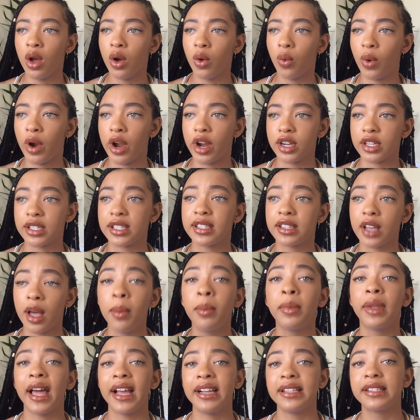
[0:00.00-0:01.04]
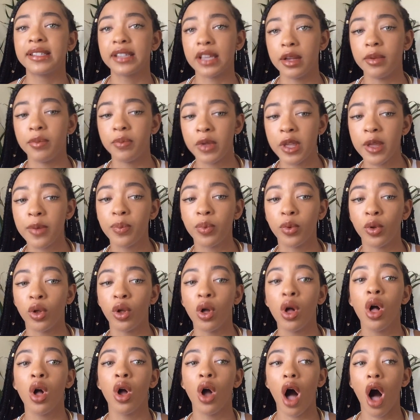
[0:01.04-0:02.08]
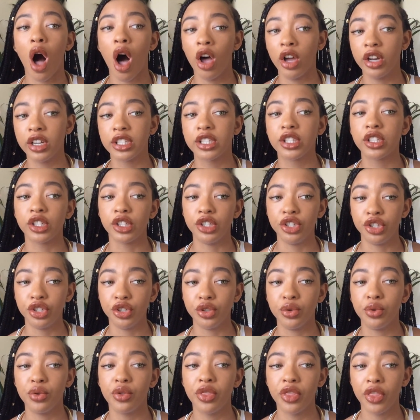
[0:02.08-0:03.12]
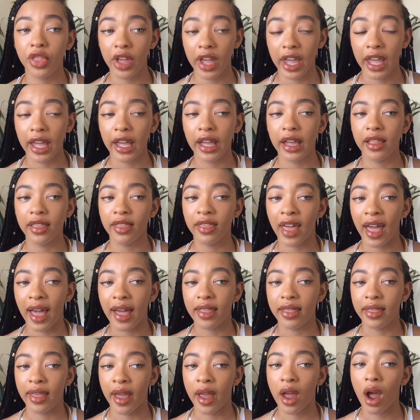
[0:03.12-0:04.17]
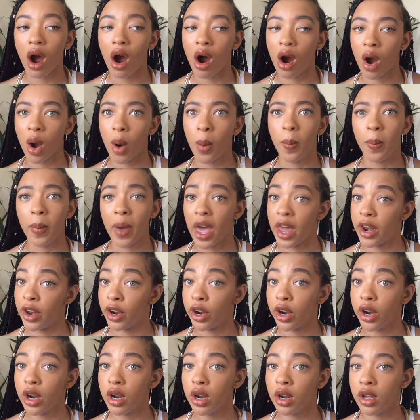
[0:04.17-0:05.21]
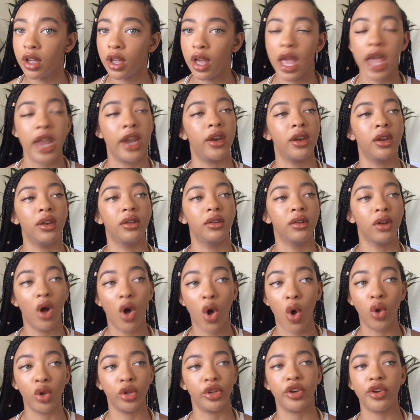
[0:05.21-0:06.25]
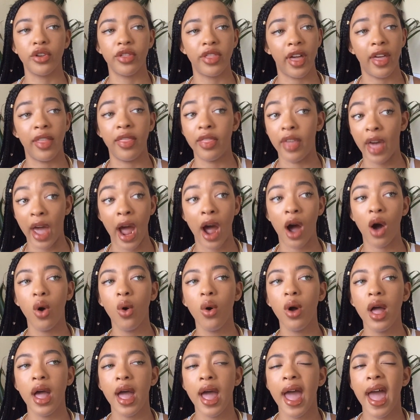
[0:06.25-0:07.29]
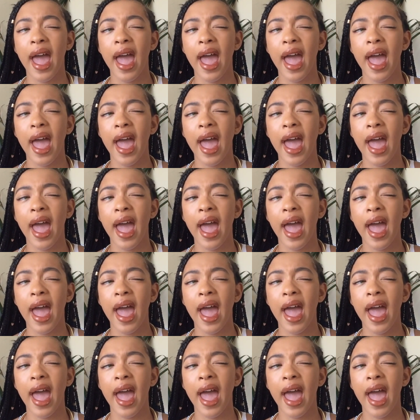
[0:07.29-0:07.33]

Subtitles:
where some light-skinned people honestly do think that they are better and holier than thou,